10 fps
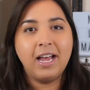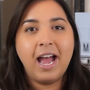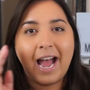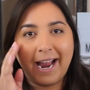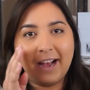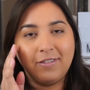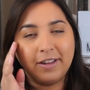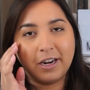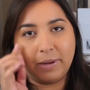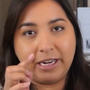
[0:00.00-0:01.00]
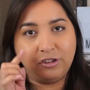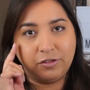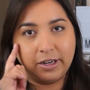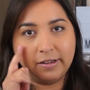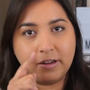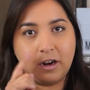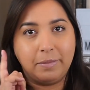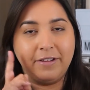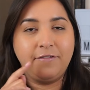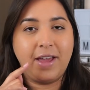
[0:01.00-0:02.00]
I have a lot of peach fuzz on
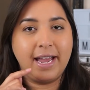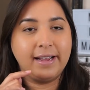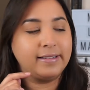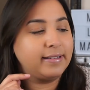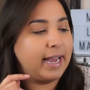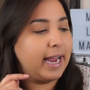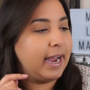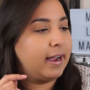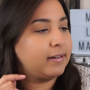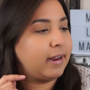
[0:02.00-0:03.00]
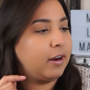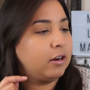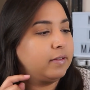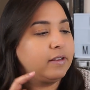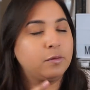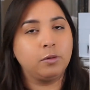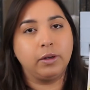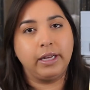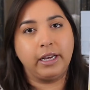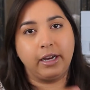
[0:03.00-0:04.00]
my face, and I heard these were
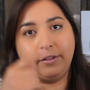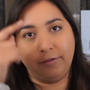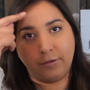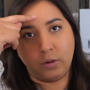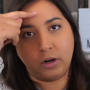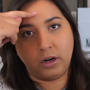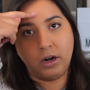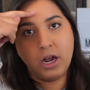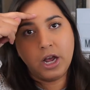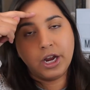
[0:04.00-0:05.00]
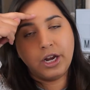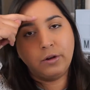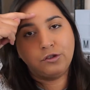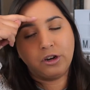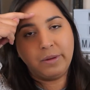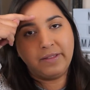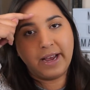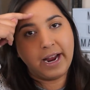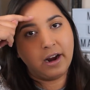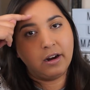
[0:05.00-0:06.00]
really good for, you know, trimming the
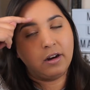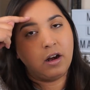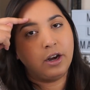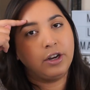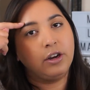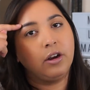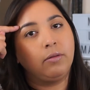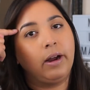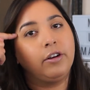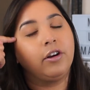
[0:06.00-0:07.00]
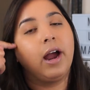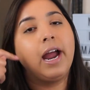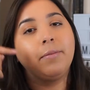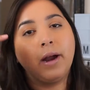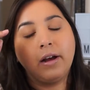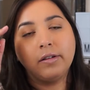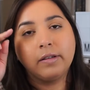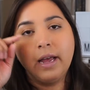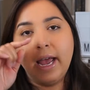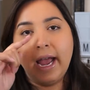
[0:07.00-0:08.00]
hair on around your eyebrows.
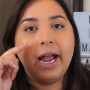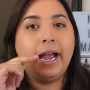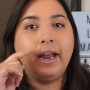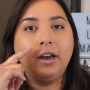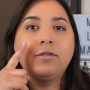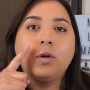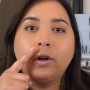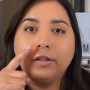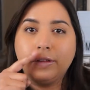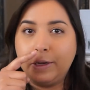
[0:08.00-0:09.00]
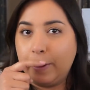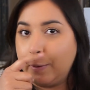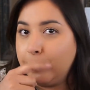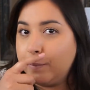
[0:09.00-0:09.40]
And of course, you know,